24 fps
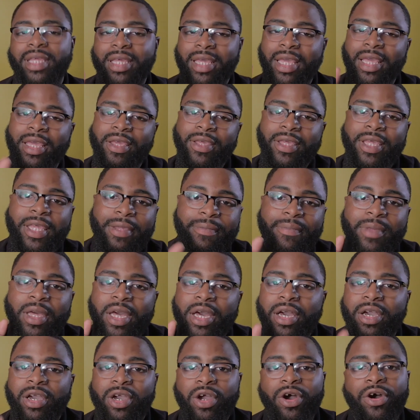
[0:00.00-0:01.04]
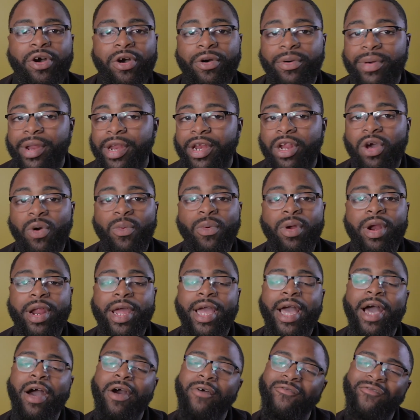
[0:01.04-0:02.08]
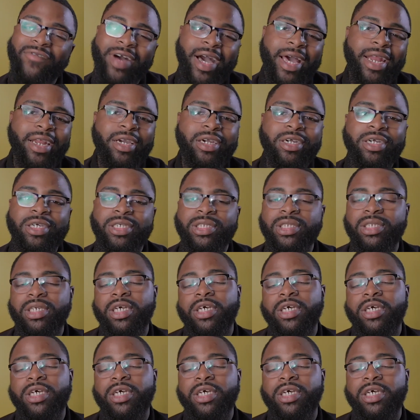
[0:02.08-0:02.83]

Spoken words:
Keep going. When it don't work out, find a cushion.